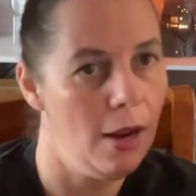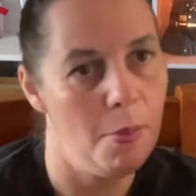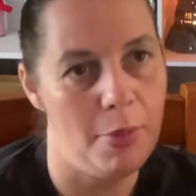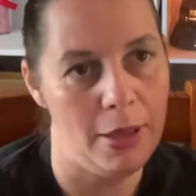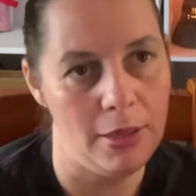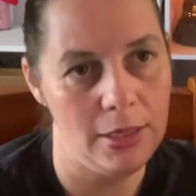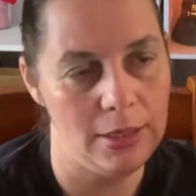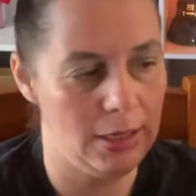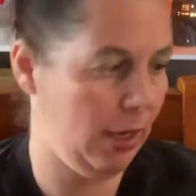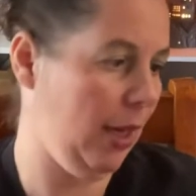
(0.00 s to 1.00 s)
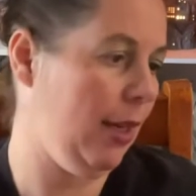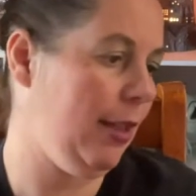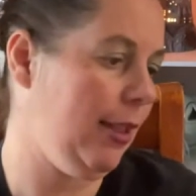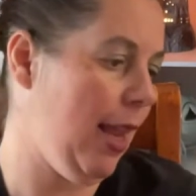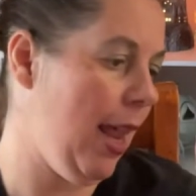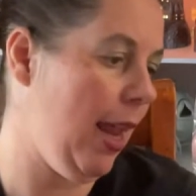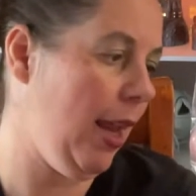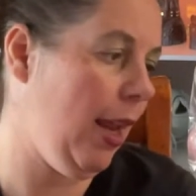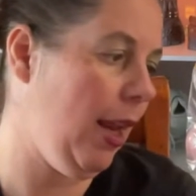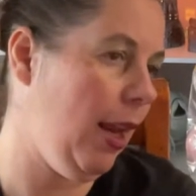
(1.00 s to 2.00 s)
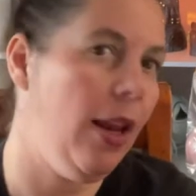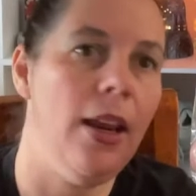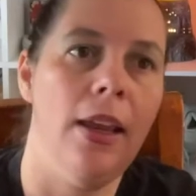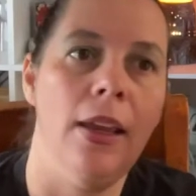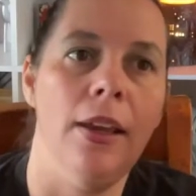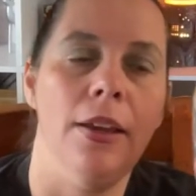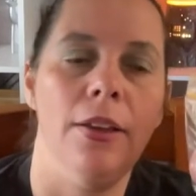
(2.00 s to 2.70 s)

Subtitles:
but this is a